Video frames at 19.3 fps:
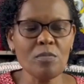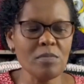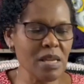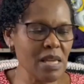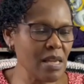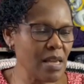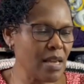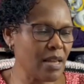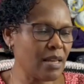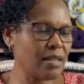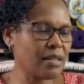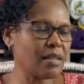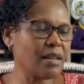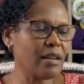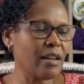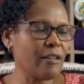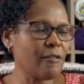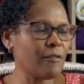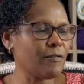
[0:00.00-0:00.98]
me, and it's
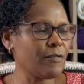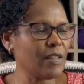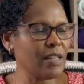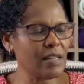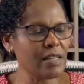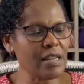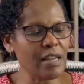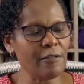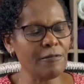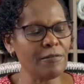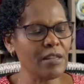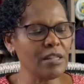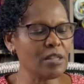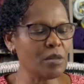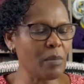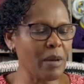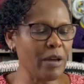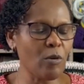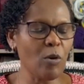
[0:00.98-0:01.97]
gonna it
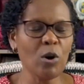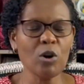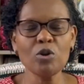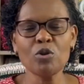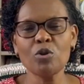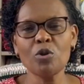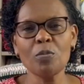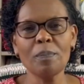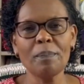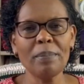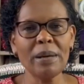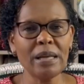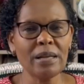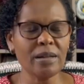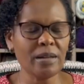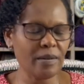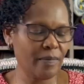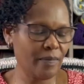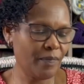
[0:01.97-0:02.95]
fits my wardrobe
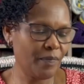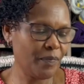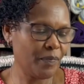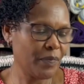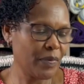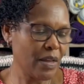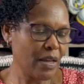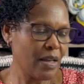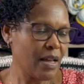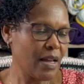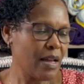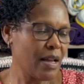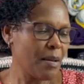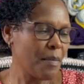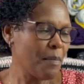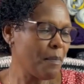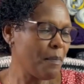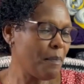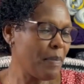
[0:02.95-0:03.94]
better.
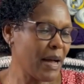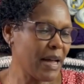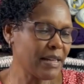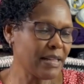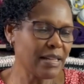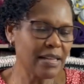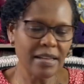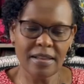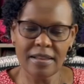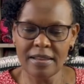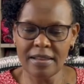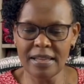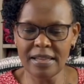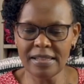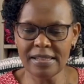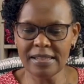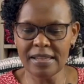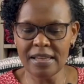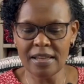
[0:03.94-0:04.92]
But
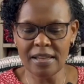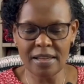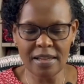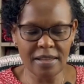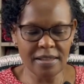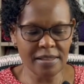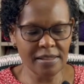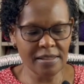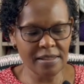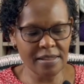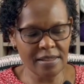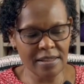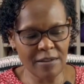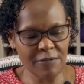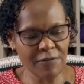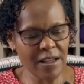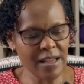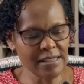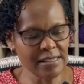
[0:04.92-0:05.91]
this is the
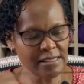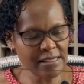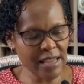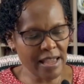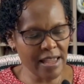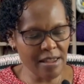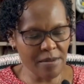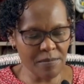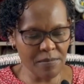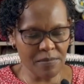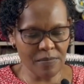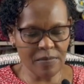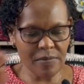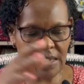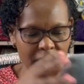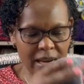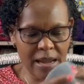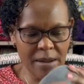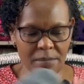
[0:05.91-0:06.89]
first time
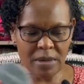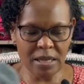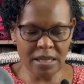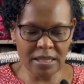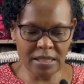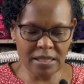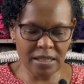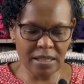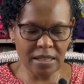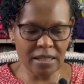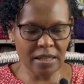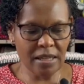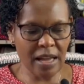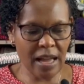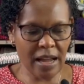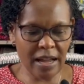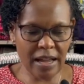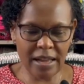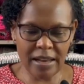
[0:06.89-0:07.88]
that I'm knitting
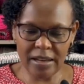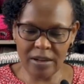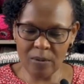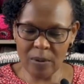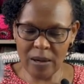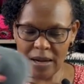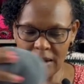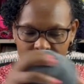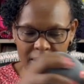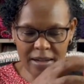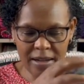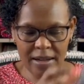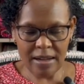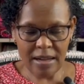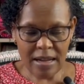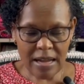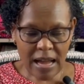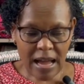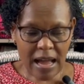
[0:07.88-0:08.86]
a color work.
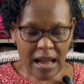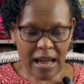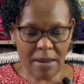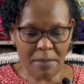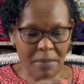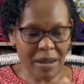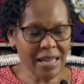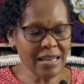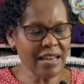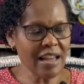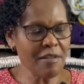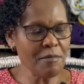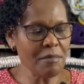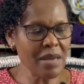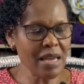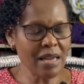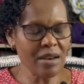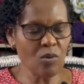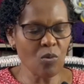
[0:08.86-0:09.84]
I might have
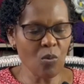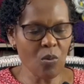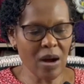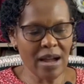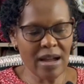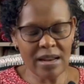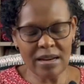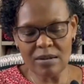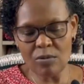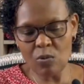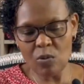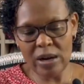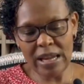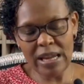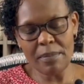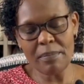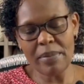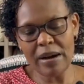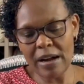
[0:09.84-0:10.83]
made one
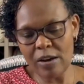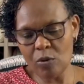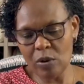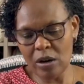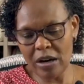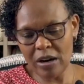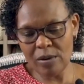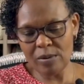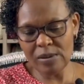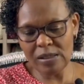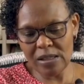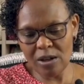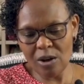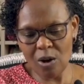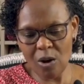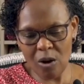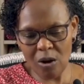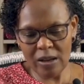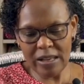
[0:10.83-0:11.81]
way back when I was in
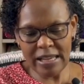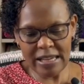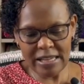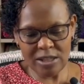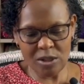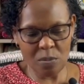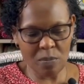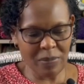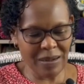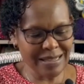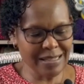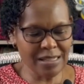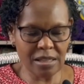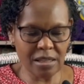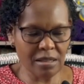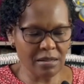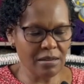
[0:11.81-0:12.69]
college, but